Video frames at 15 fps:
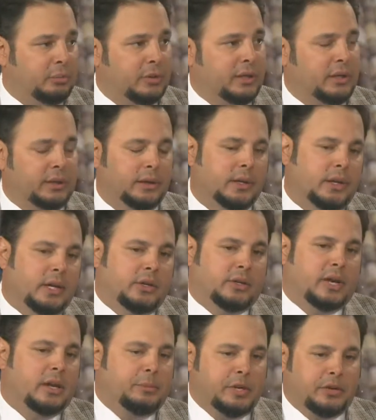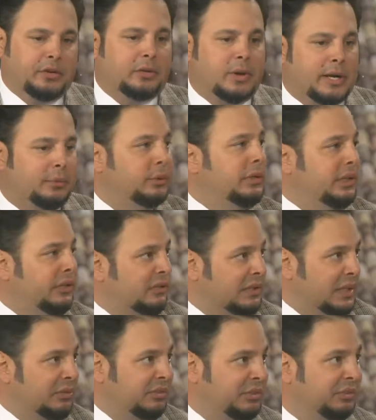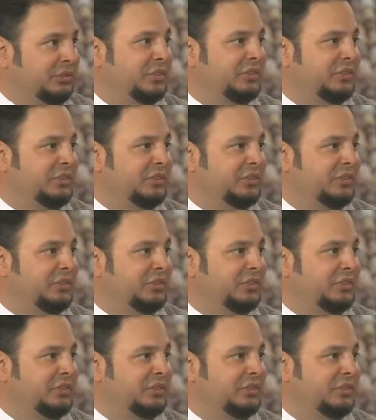Meaning you got to be on the right release levels.